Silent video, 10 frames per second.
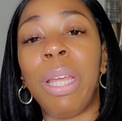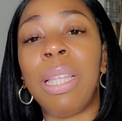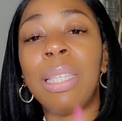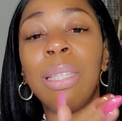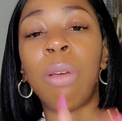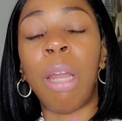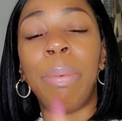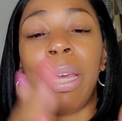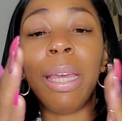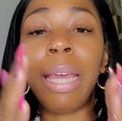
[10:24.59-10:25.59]
This is going to
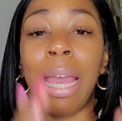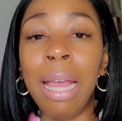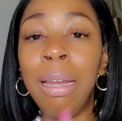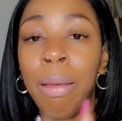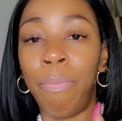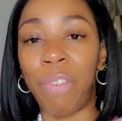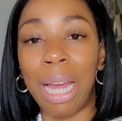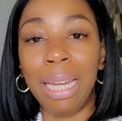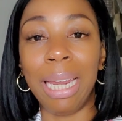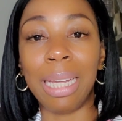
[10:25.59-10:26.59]
be kingdom
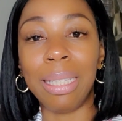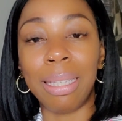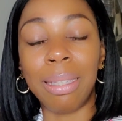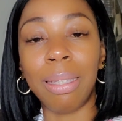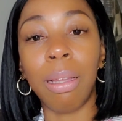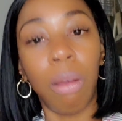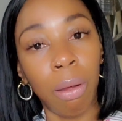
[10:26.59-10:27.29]
finances.